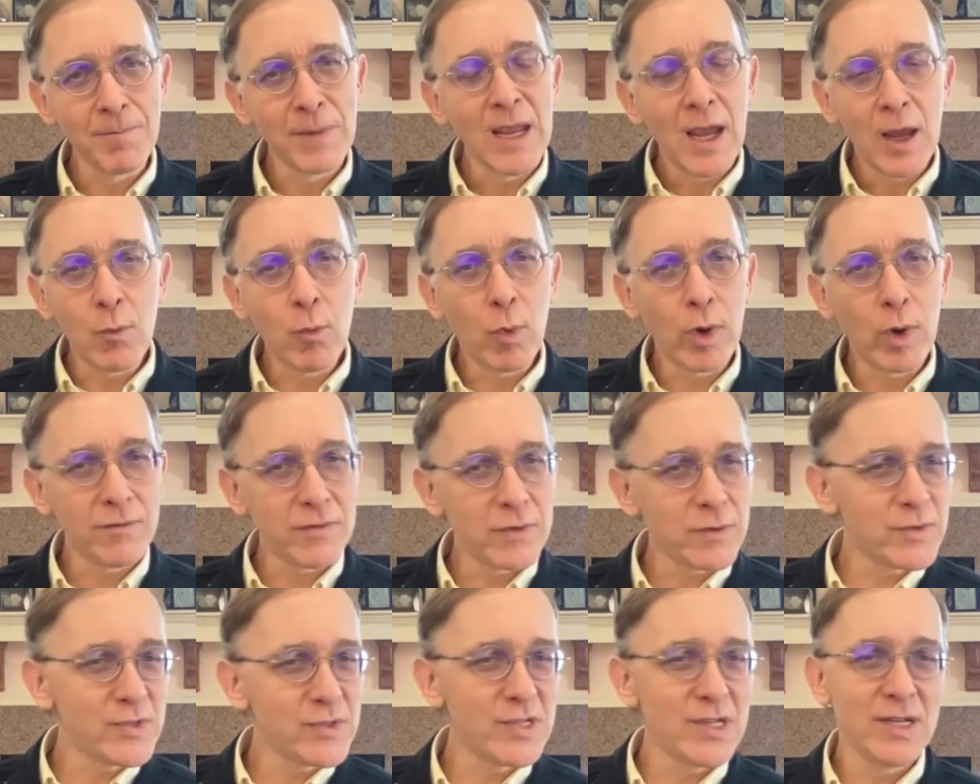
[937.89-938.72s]
And what have you
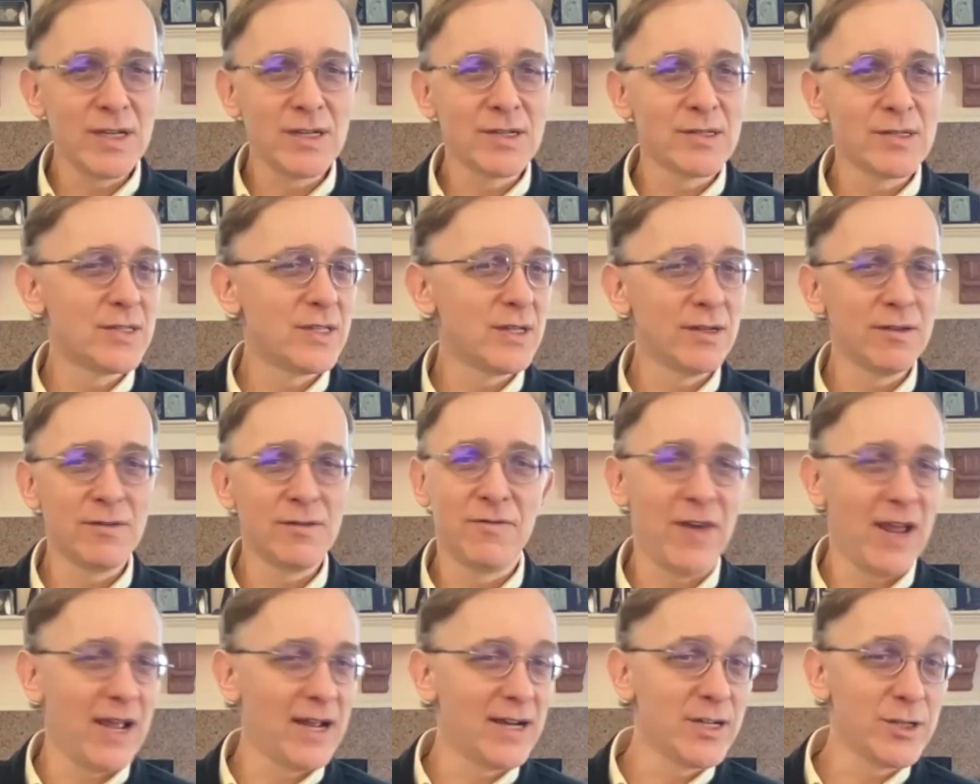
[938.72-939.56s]
seen as the
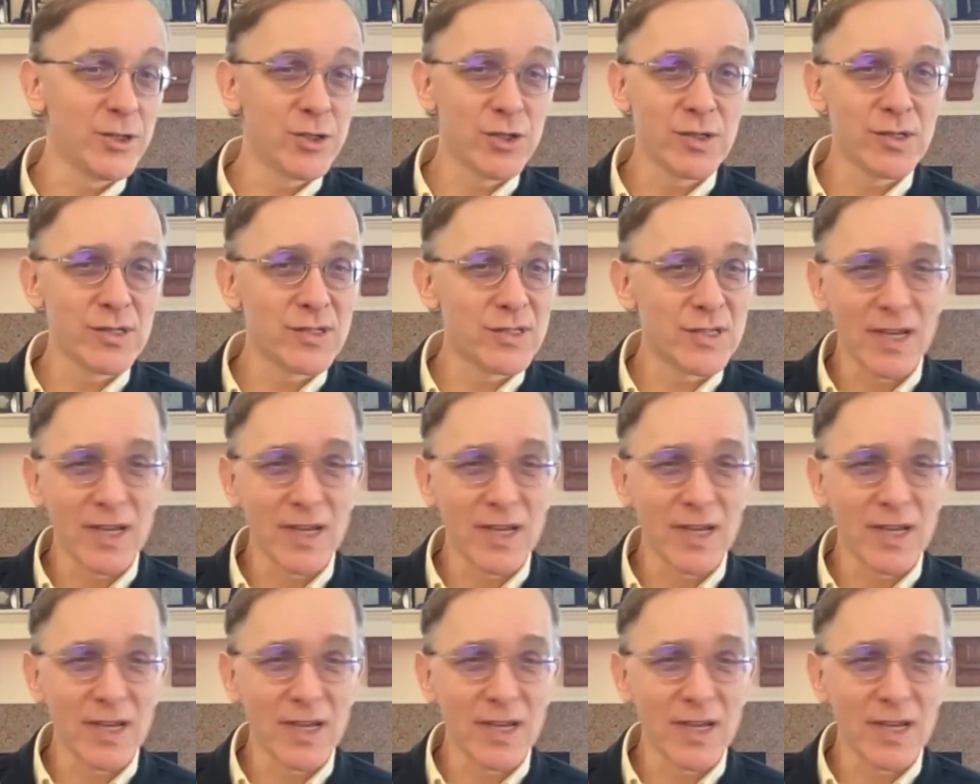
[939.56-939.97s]
advantages